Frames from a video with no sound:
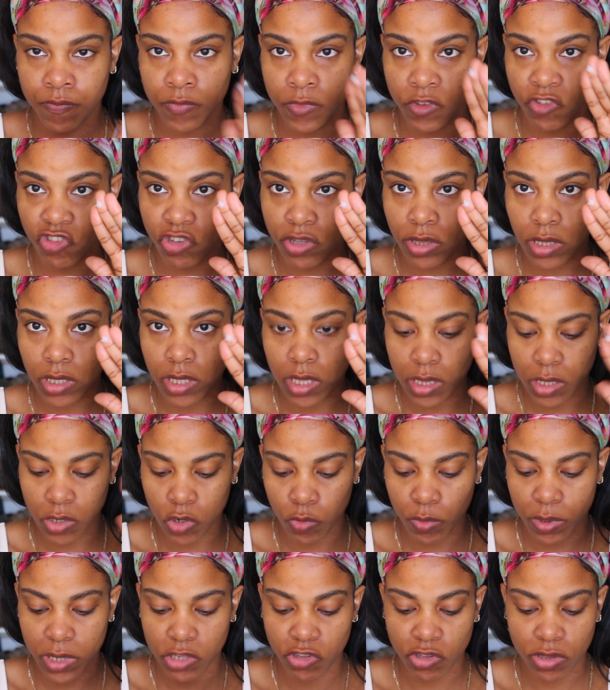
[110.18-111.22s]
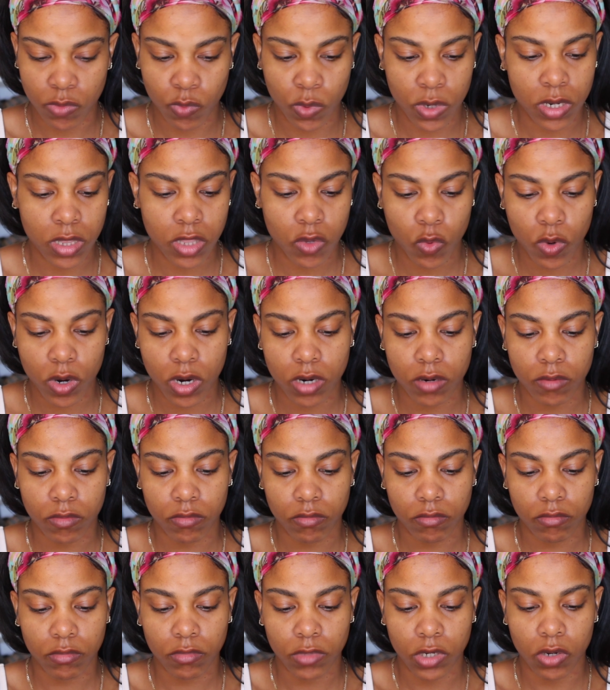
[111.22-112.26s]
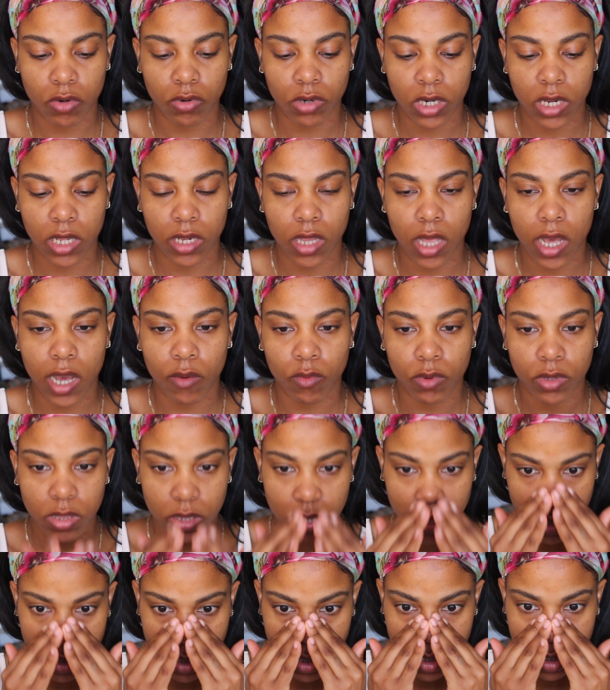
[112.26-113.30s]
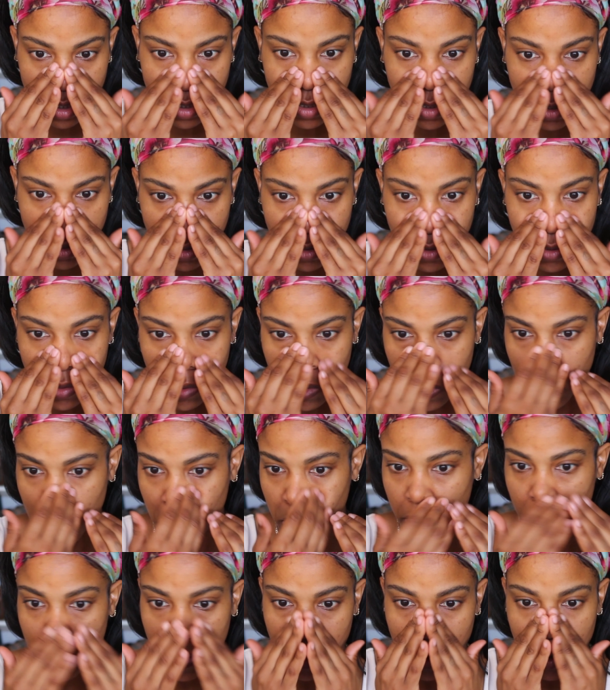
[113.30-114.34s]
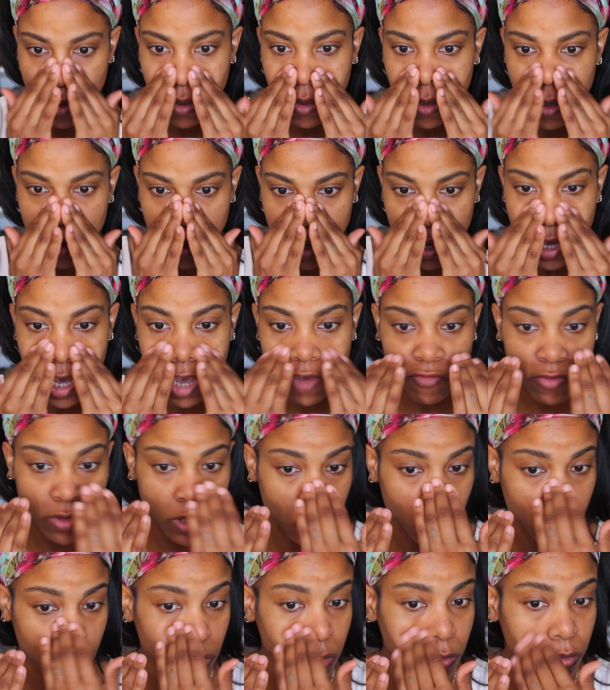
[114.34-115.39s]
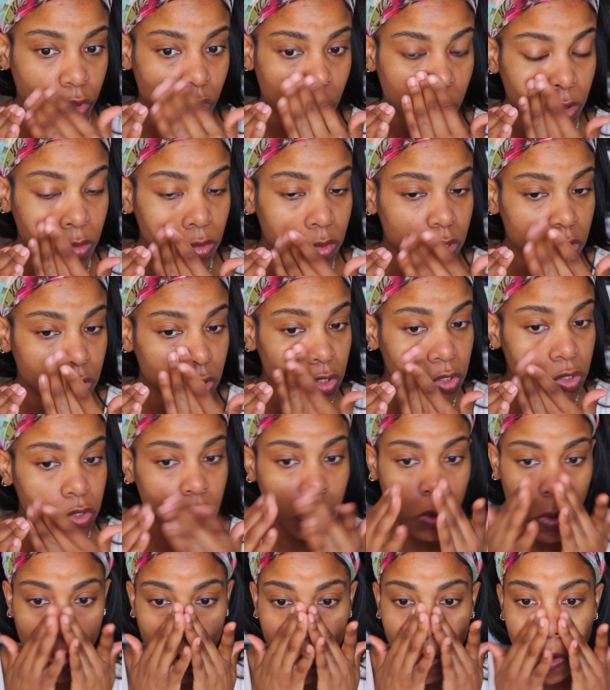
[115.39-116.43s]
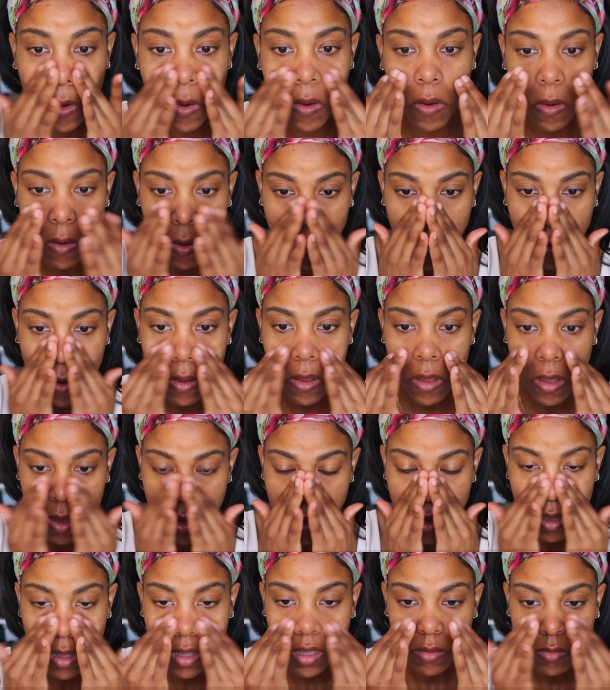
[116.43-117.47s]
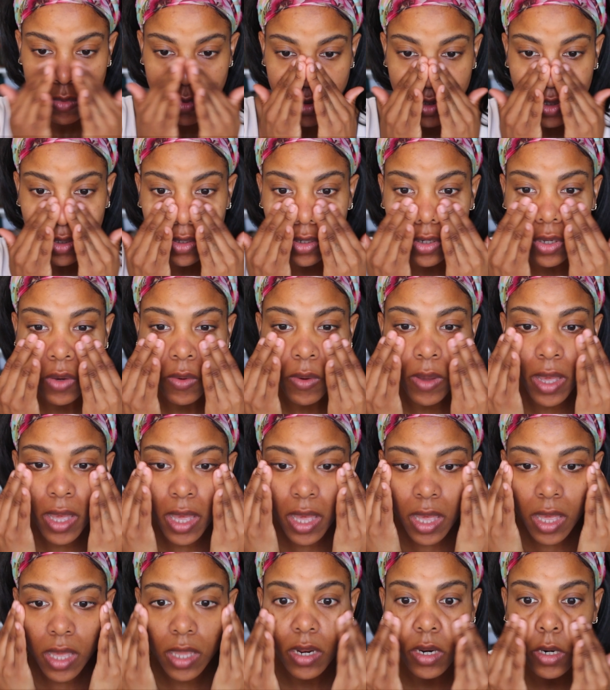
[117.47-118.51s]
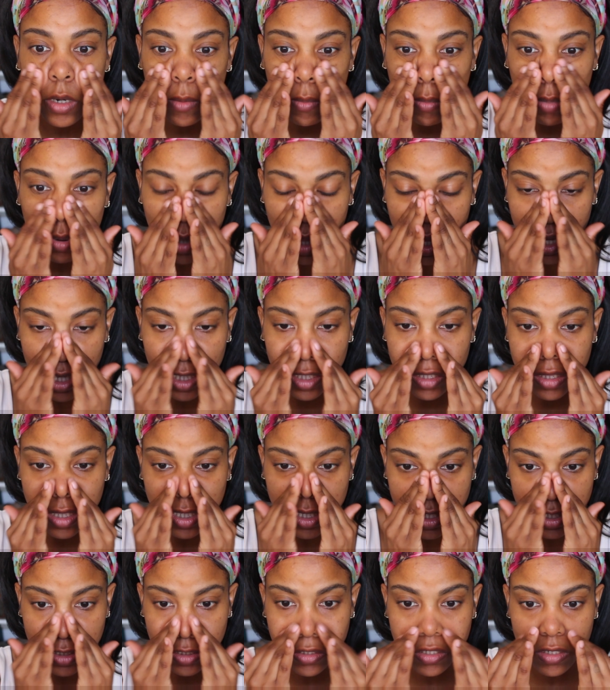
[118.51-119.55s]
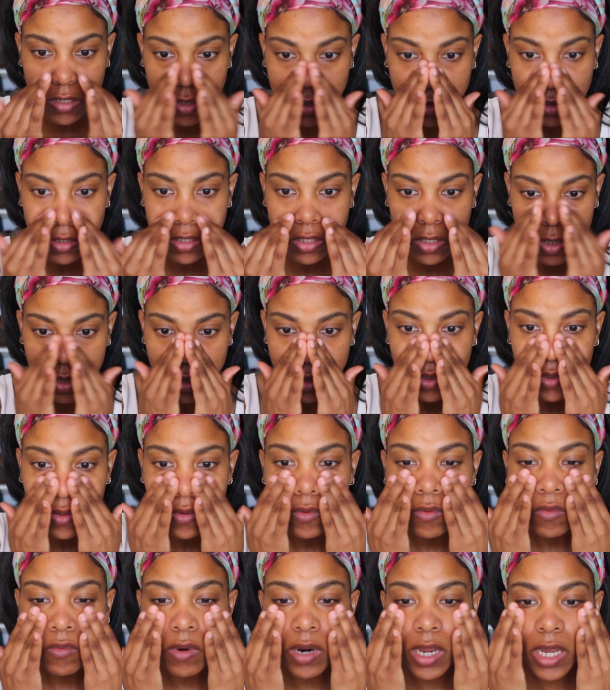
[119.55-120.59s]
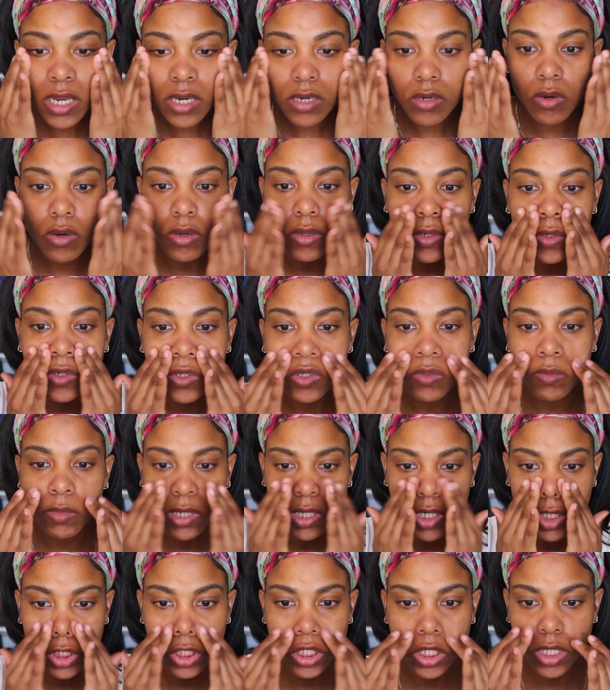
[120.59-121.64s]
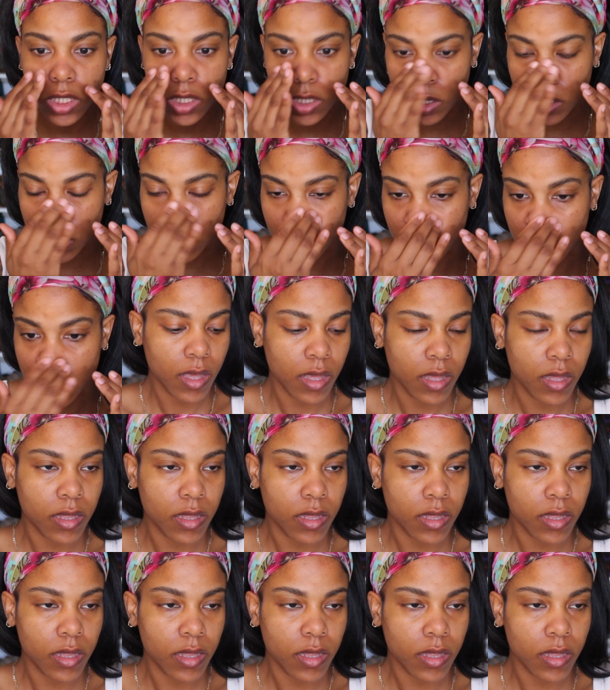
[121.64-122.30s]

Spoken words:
Just a little bit, just one squirt. You don't need a lot with this. Half a squirt probably too. Just gonna go ahead and apply this right onto my cheeks.